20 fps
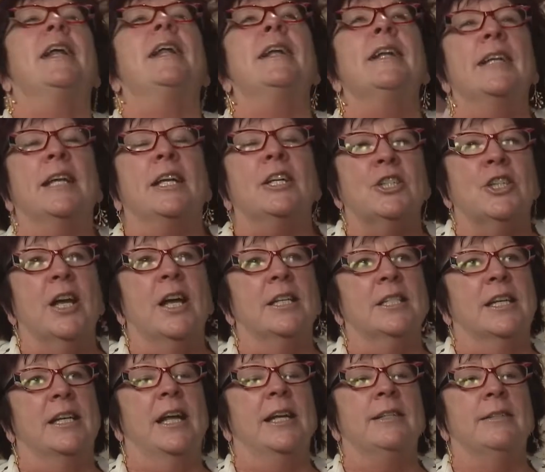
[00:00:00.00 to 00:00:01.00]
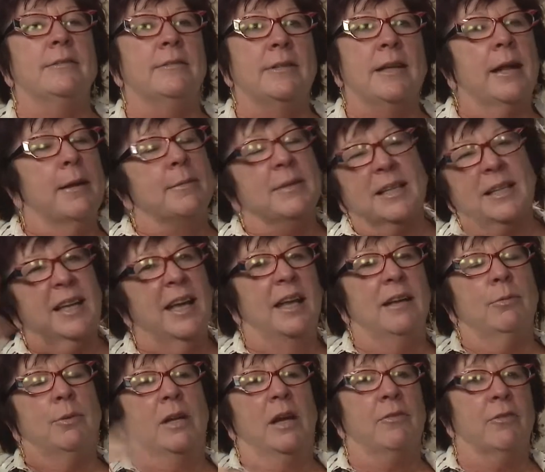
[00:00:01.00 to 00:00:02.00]
I didn't get a chance, and I and I'm like, eh,
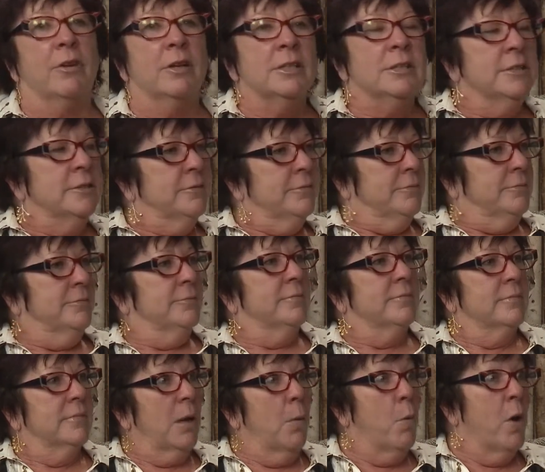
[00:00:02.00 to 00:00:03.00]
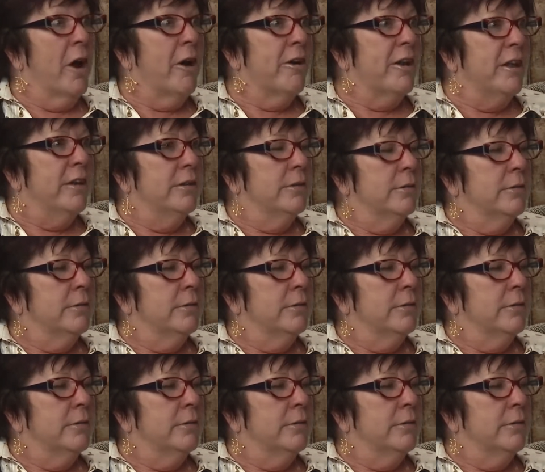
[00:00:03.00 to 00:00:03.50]
whatever. I'm wearing it.